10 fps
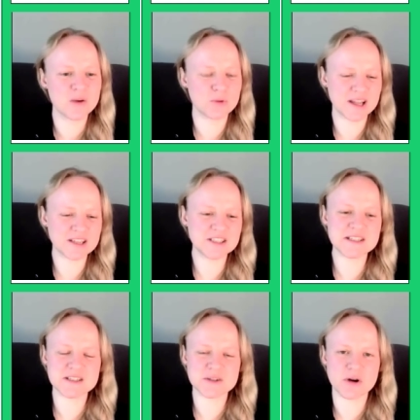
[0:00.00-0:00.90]
we're actually
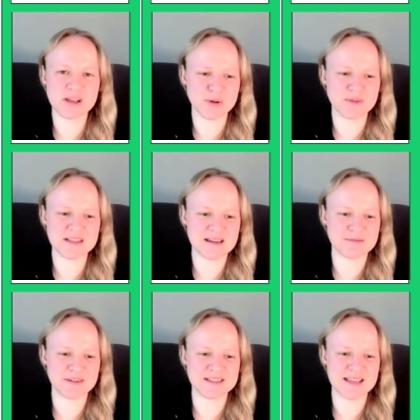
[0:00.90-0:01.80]
just talking about the
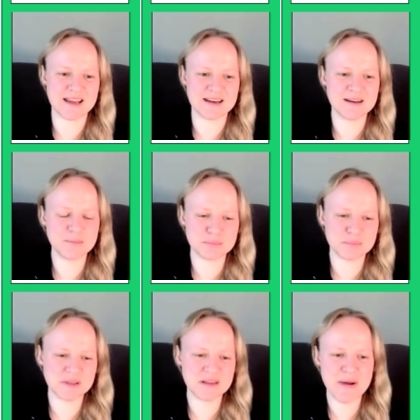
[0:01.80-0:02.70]
suffix n,
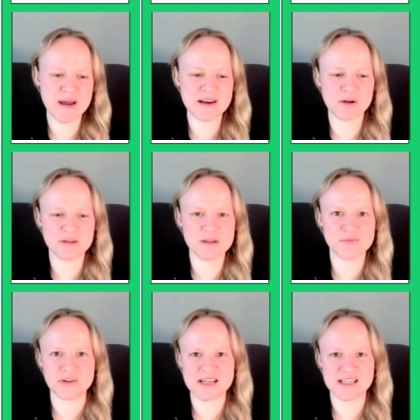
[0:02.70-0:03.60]
but depending on the
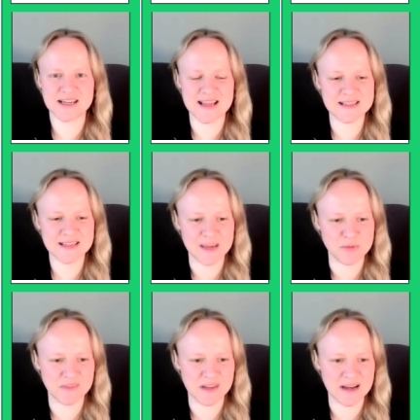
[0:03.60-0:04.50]
phonetic landscape
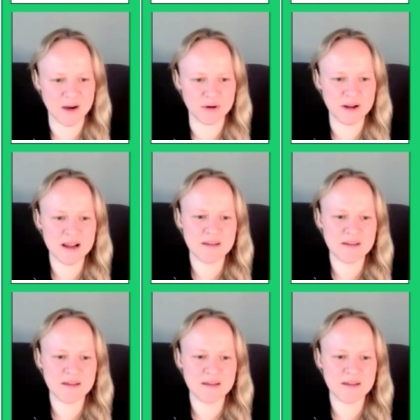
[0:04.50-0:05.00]
of the noun,